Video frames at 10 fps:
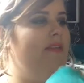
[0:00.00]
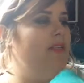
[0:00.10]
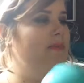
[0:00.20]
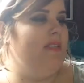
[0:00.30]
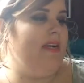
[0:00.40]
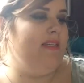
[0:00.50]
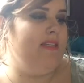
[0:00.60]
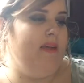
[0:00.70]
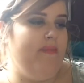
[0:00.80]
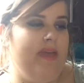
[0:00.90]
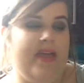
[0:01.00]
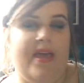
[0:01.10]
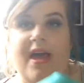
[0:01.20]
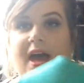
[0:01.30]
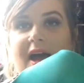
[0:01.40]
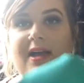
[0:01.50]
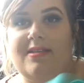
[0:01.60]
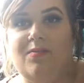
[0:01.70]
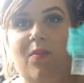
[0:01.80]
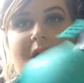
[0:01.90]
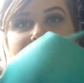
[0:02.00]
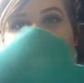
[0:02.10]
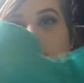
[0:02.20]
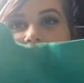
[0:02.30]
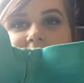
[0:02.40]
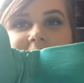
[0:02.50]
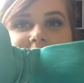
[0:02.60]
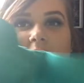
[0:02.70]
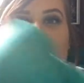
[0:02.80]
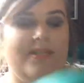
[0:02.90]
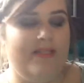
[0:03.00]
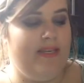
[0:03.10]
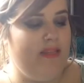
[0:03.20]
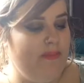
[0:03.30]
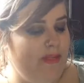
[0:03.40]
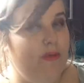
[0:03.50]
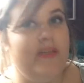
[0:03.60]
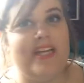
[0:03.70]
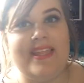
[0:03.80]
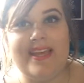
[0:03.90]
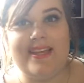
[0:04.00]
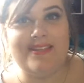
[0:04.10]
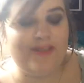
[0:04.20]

This was 99p as well, and it's got the little button in the middle, which I think is